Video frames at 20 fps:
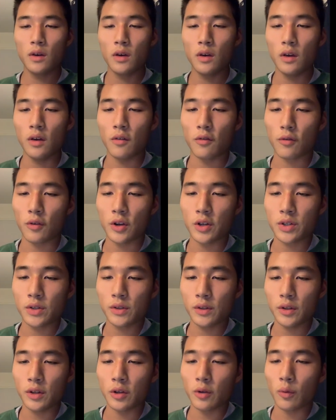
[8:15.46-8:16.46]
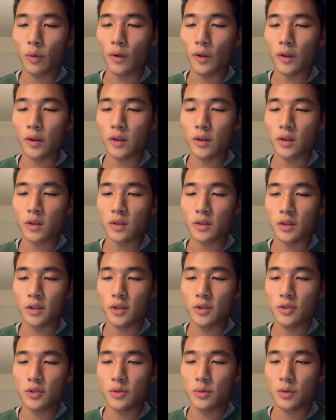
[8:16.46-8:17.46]
If racial inequality
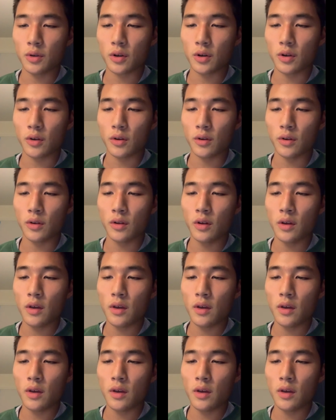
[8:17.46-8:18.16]
continues to occur,